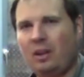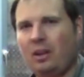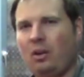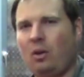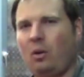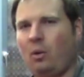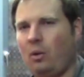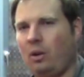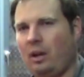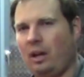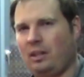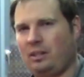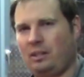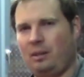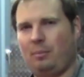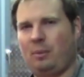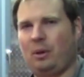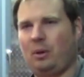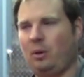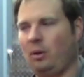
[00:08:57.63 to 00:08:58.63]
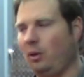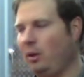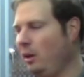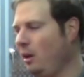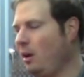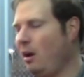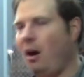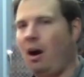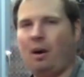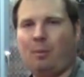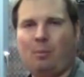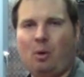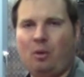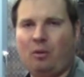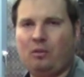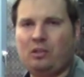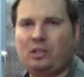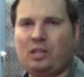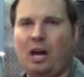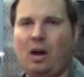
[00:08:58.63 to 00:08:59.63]
a typical
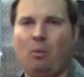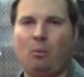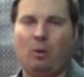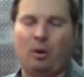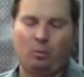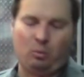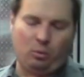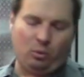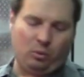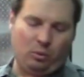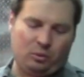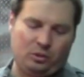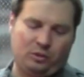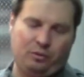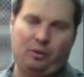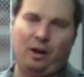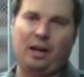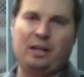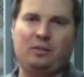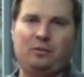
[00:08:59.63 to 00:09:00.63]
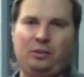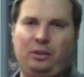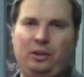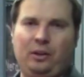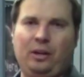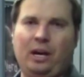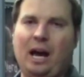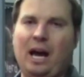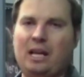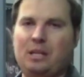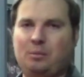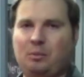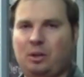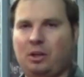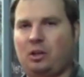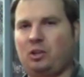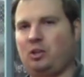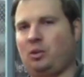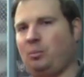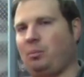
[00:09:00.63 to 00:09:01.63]
automotive style one will suffice for you guys,
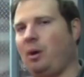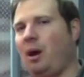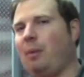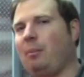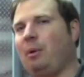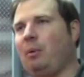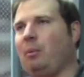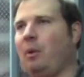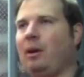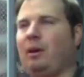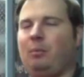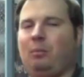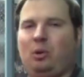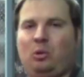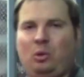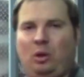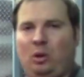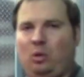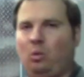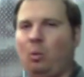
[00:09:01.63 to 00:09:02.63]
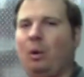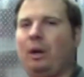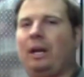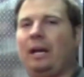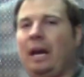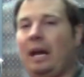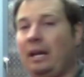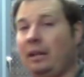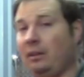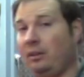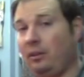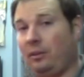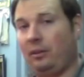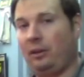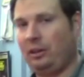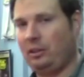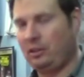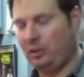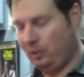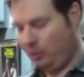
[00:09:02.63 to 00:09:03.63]
because you're probably running between 28 and
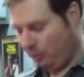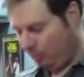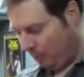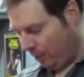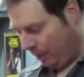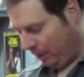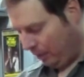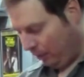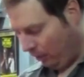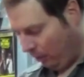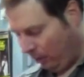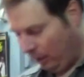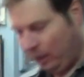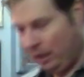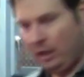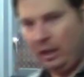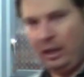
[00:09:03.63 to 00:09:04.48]
32 depending on